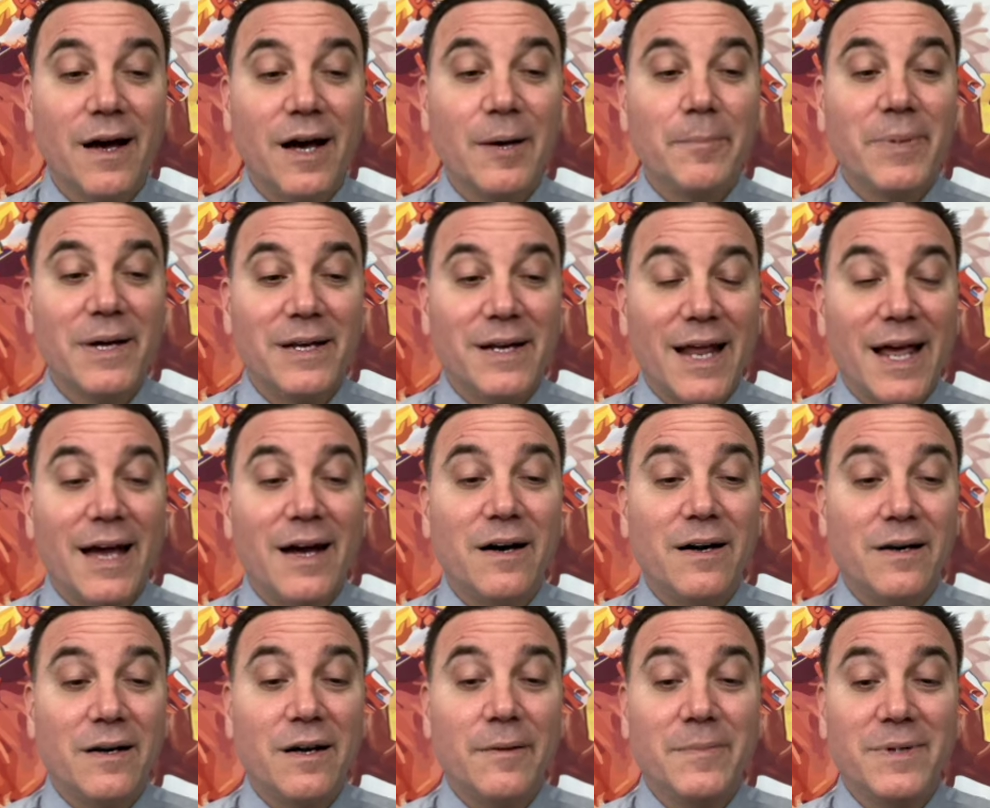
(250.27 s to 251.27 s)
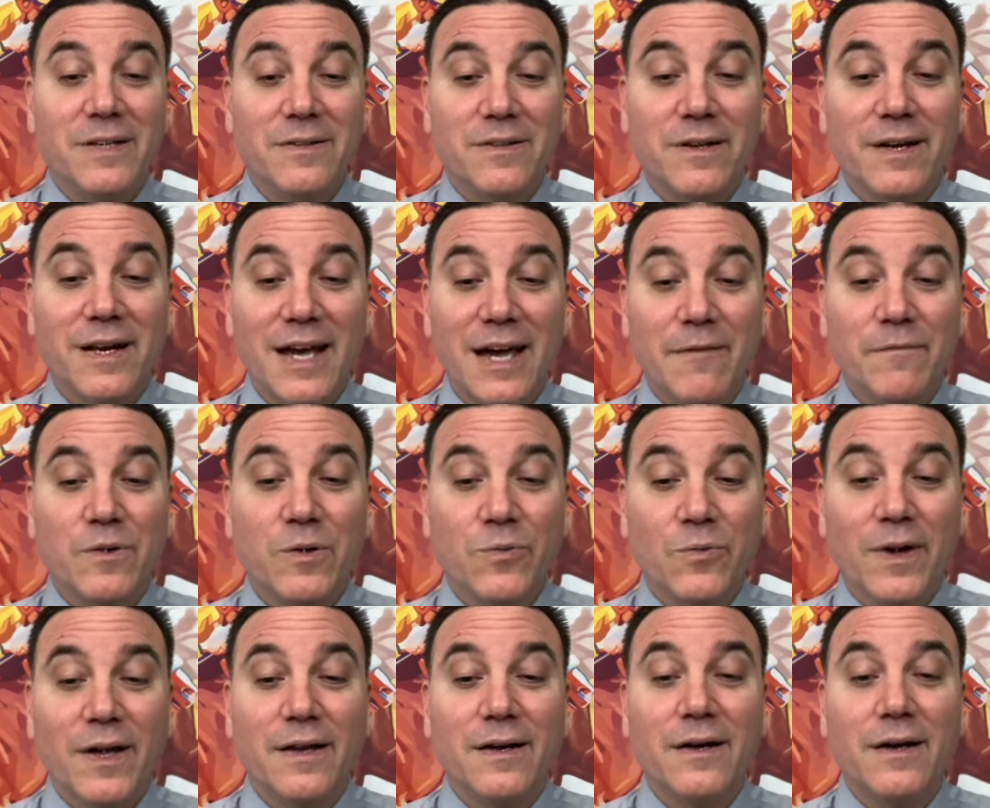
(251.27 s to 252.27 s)
But now he's going to have to
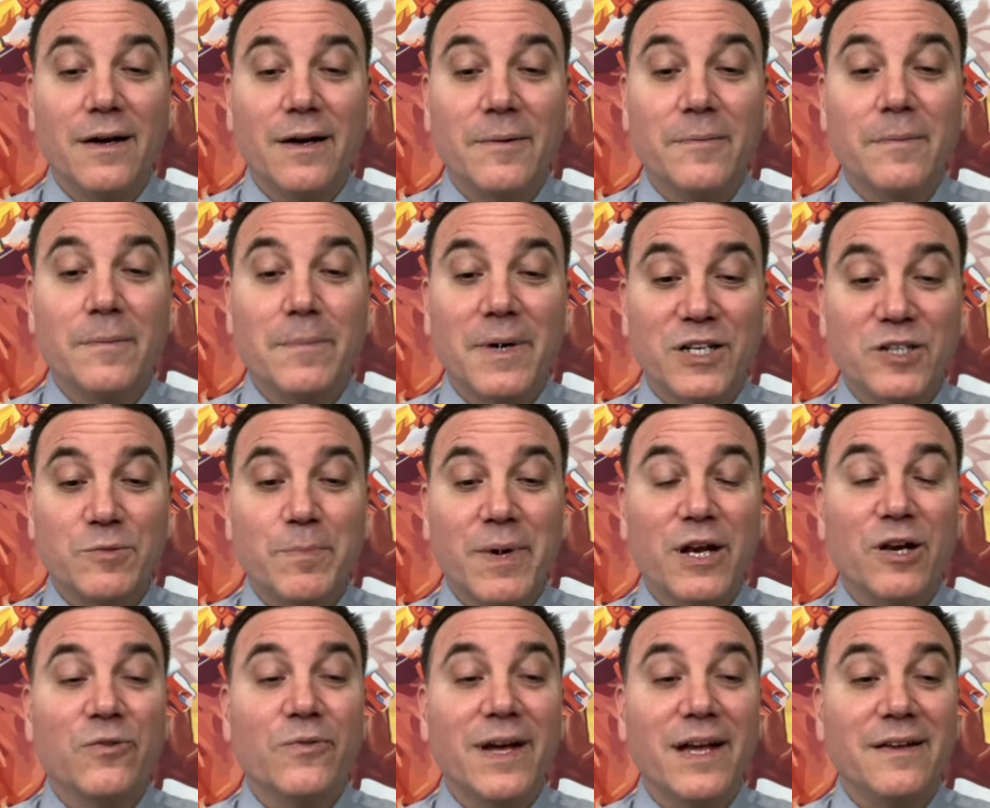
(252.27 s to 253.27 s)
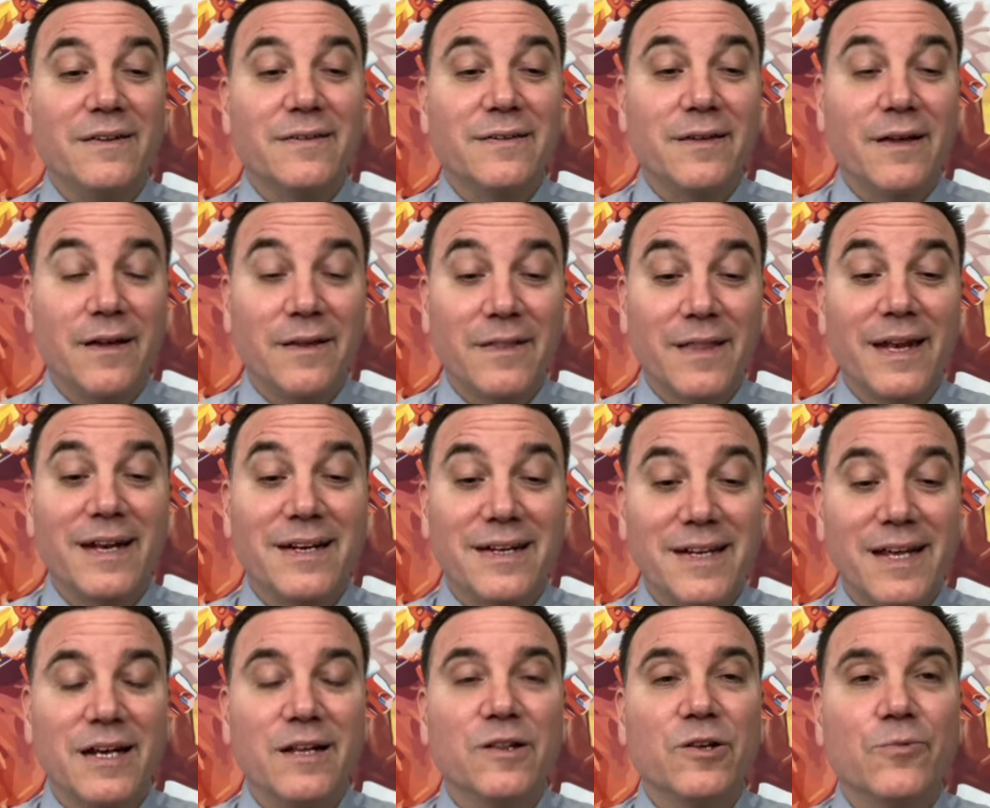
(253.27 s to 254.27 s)
run a much better race than he
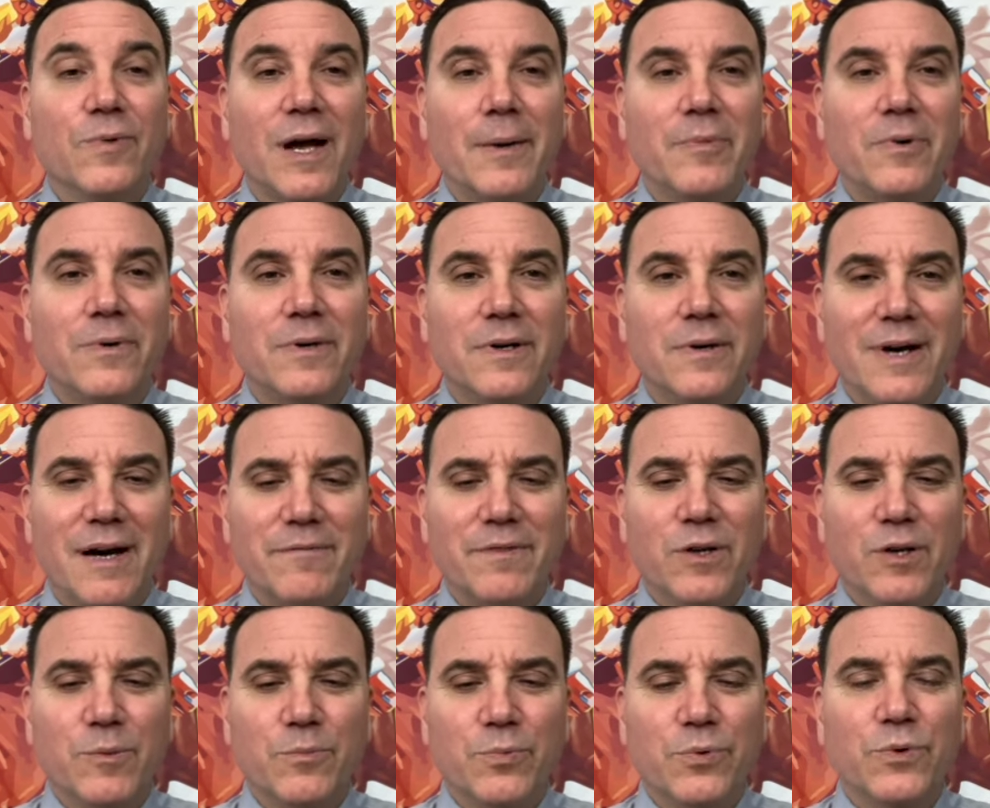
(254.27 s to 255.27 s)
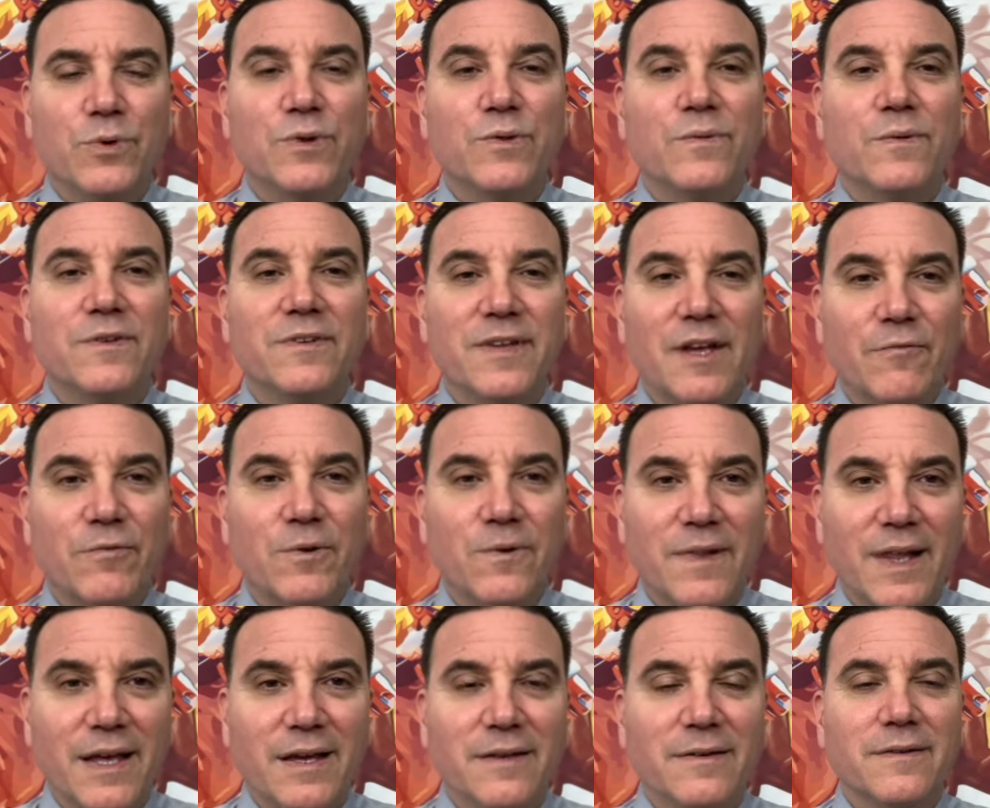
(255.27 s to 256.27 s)
did in the Rebel. He'll have to improve
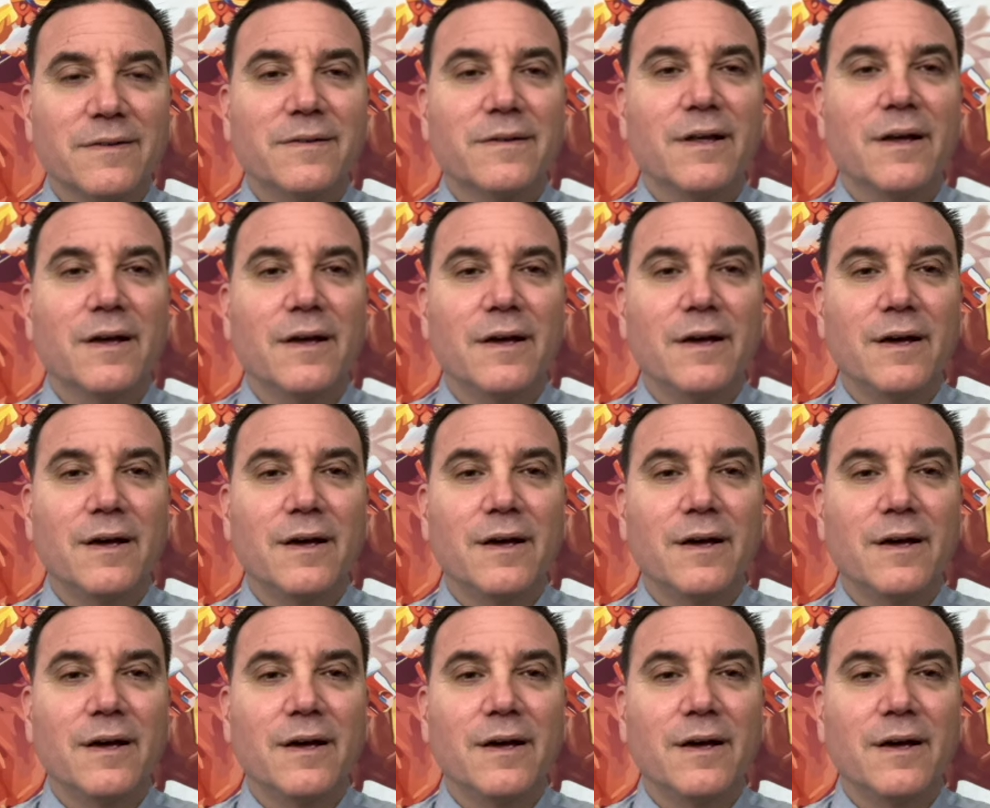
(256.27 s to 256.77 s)
several lengths.